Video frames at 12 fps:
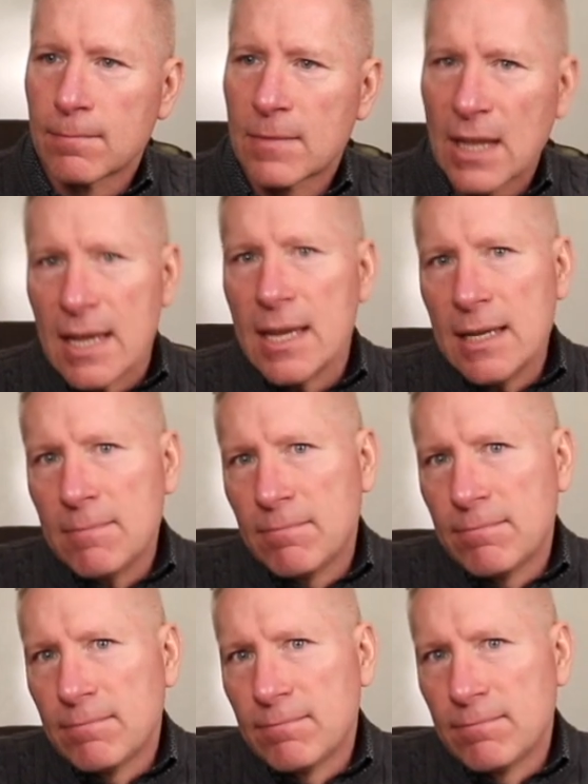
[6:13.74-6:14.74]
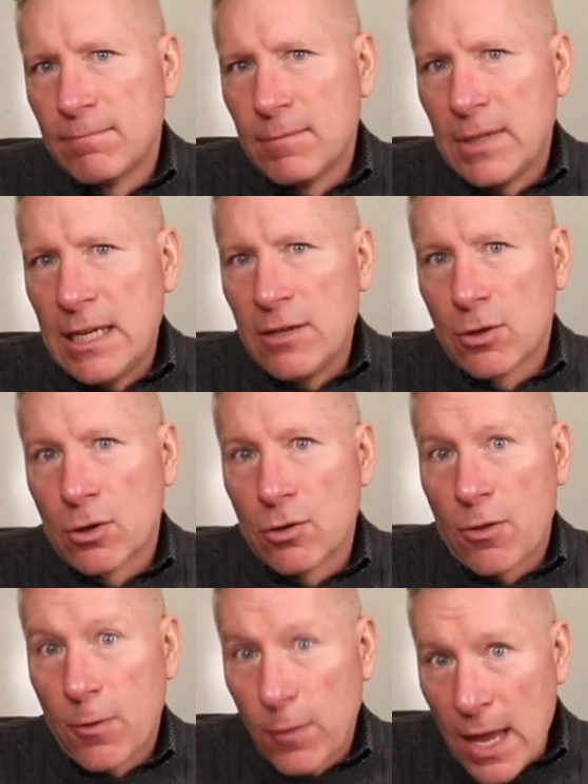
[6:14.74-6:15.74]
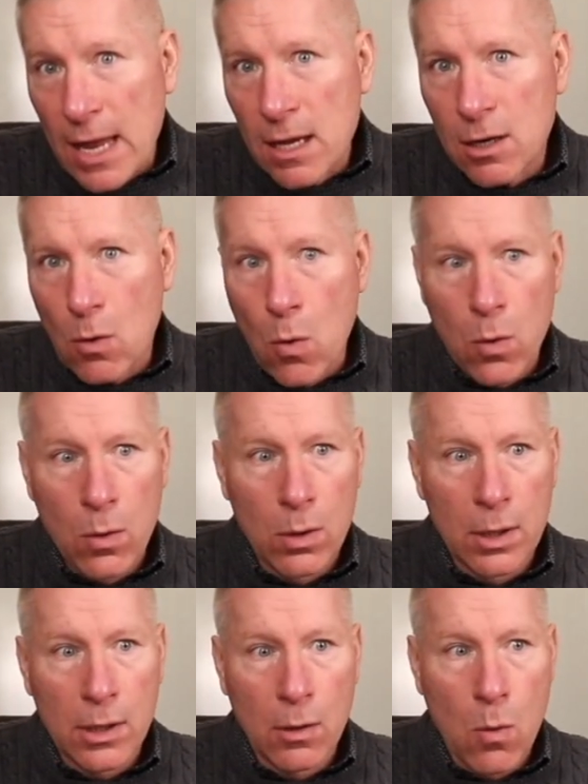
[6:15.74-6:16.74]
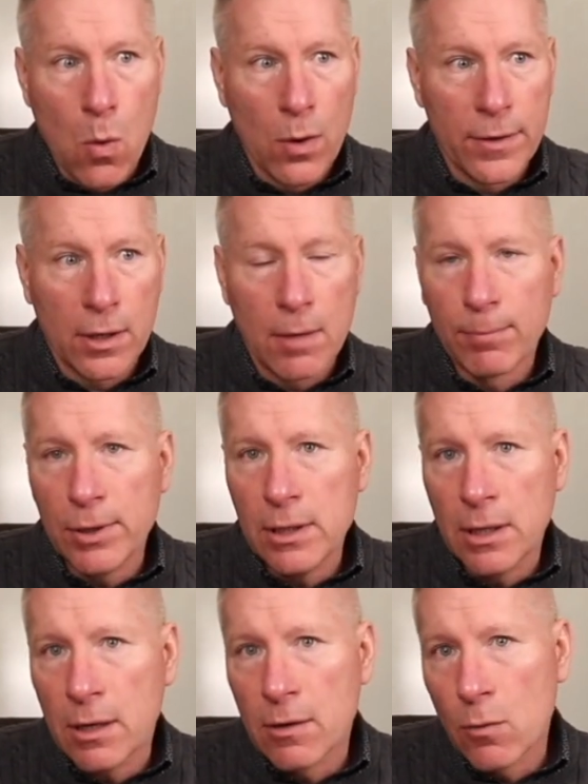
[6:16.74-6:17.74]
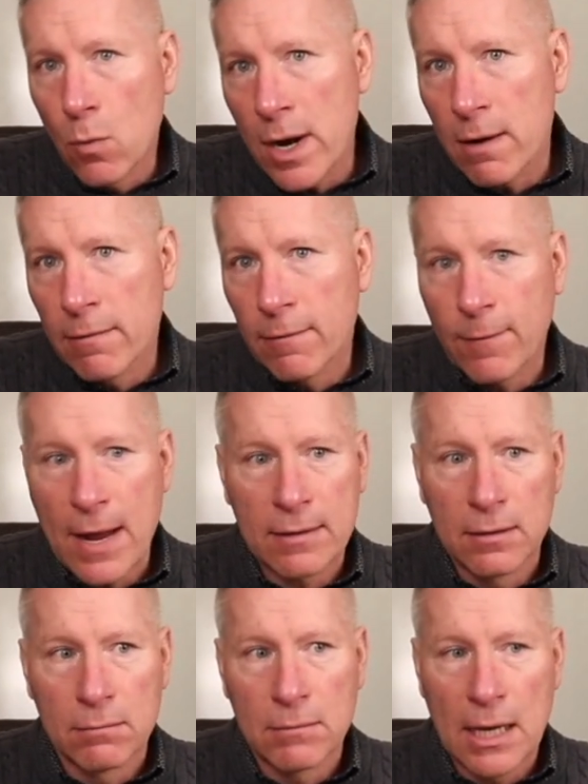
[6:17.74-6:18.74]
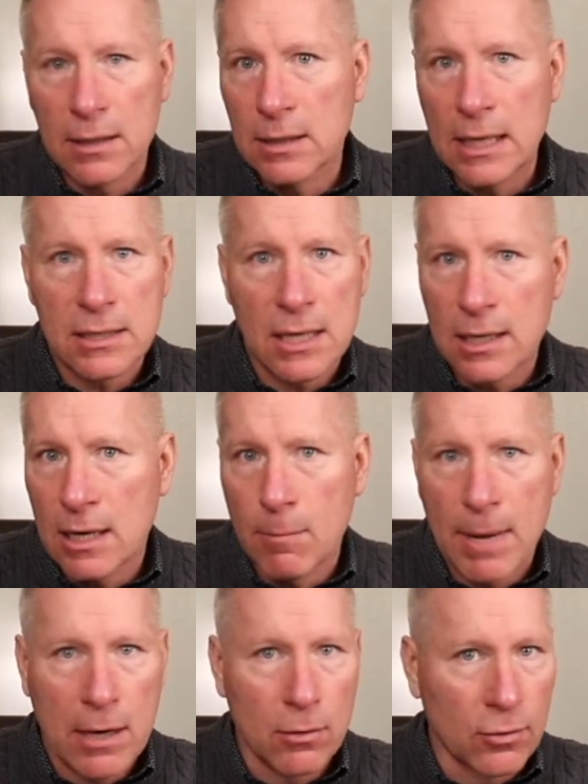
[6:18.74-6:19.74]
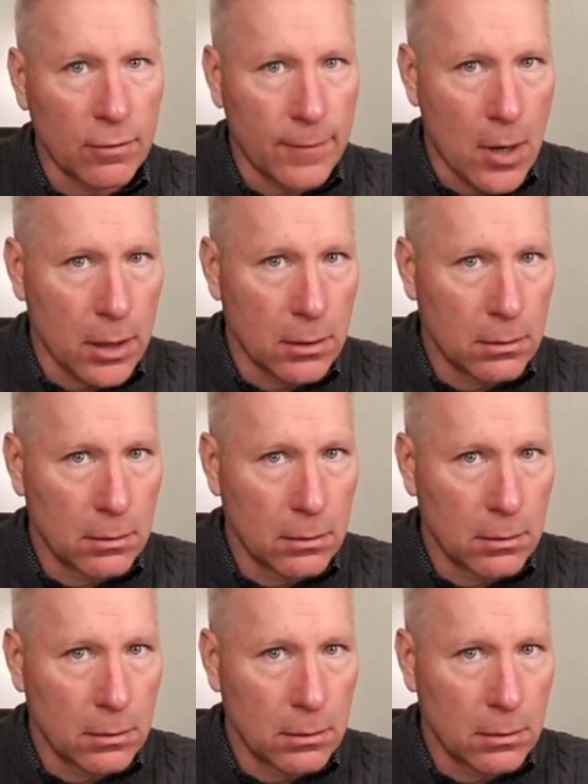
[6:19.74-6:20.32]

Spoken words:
they either think or they're completely unaware of the fact that that's not how battles are fought.